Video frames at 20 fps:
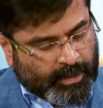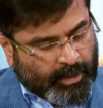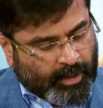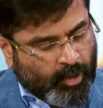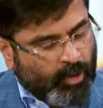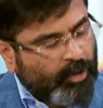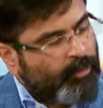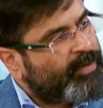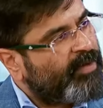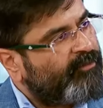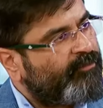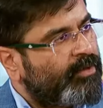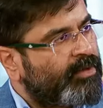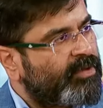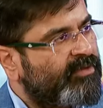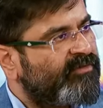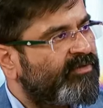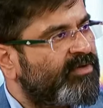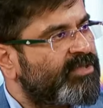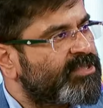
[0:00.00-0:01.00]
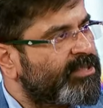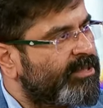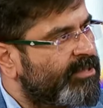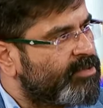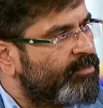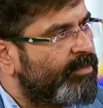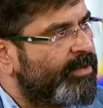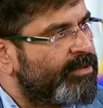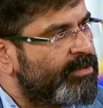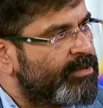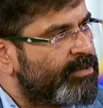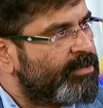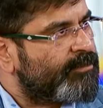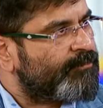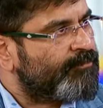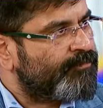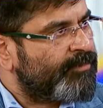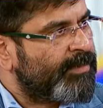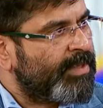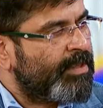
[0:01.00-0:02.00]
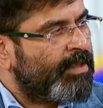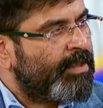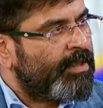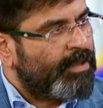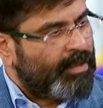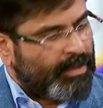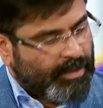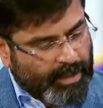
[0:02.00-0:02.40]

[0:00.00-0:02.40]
don't pay for the first six months. Cooling period.